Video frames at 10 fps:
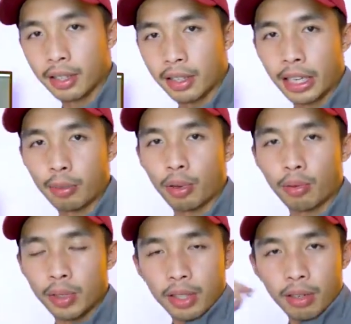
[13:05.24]
the
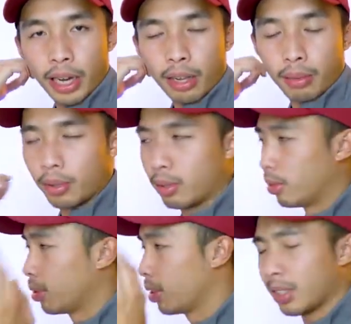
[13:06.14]
keyboard with your
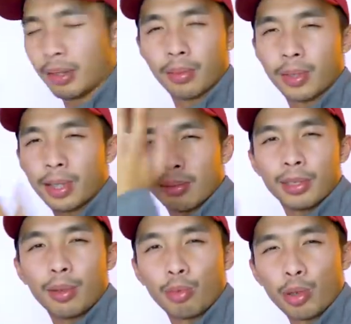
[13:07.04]
elbow,
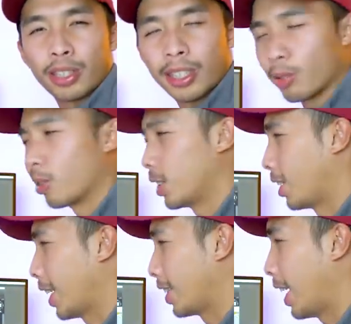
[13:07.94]
some weird
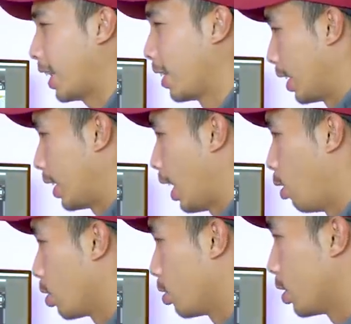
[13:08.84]
situation like that. And
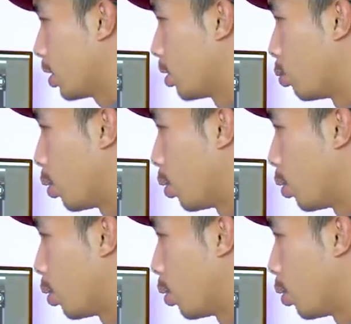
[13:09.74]
now you're just